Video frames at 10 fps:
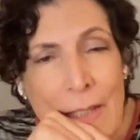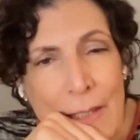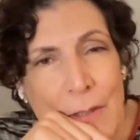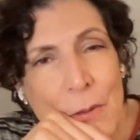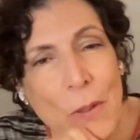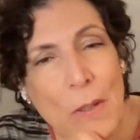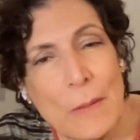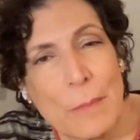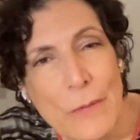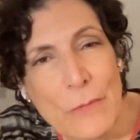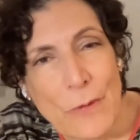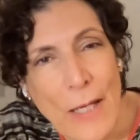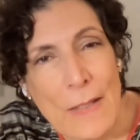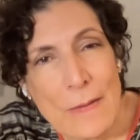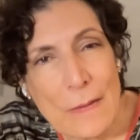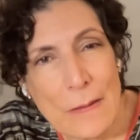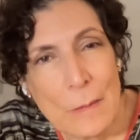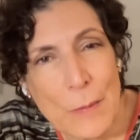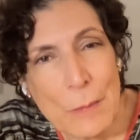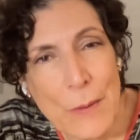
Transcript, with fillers: Can you talk about jazz a little bit?